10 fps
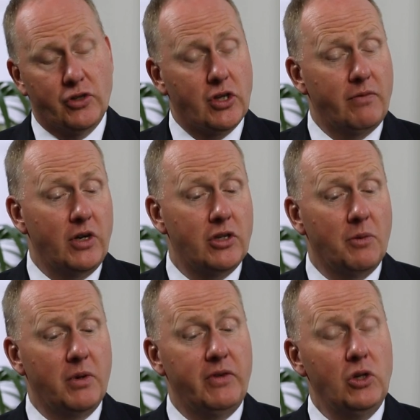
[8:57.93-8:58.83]
So for
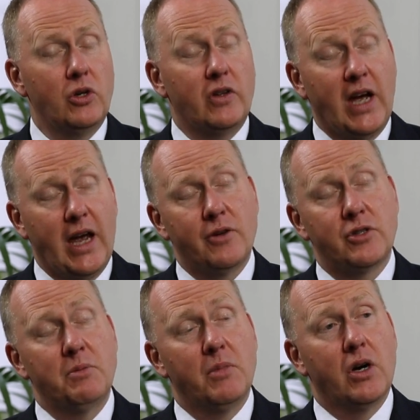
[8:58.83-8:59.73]
example, if you look at the
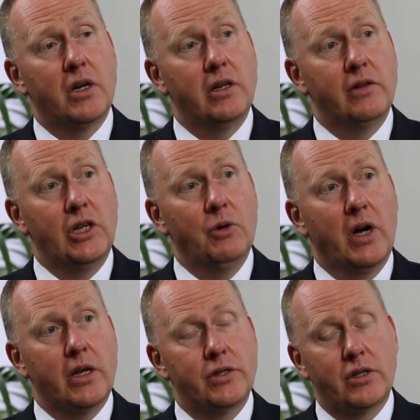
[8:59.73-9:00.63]
housing market in the
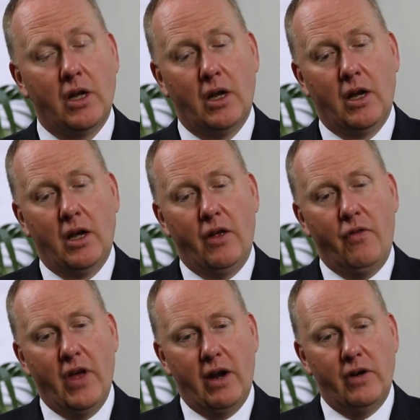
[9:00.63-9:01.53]
US,
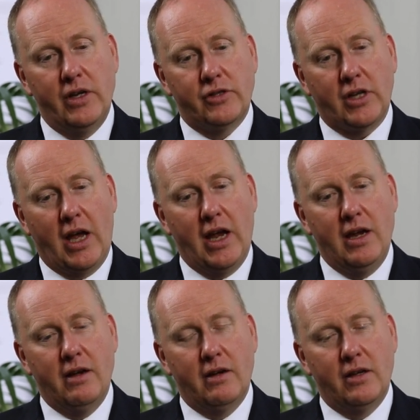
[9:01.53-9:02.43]
there is a